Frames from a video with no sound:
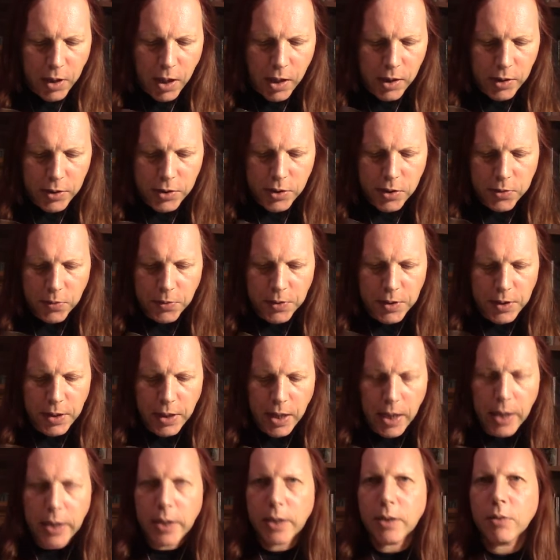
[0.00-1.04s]
Cask
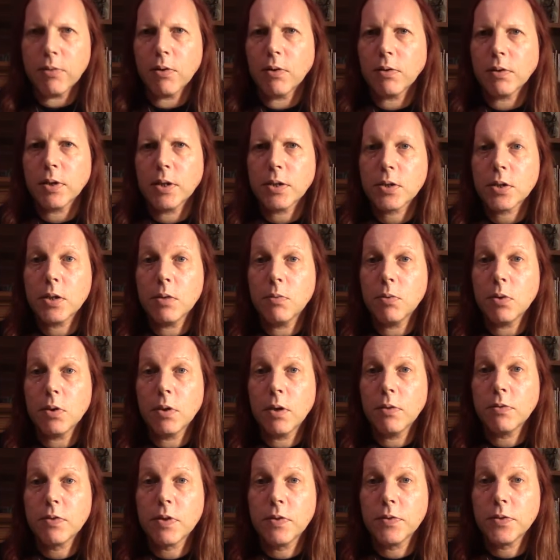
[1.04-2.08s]
28-year-old. Let's see what
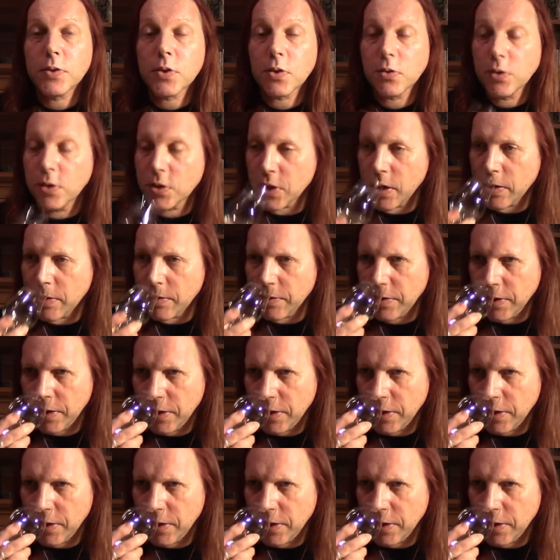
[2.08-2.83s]
those gives on this end.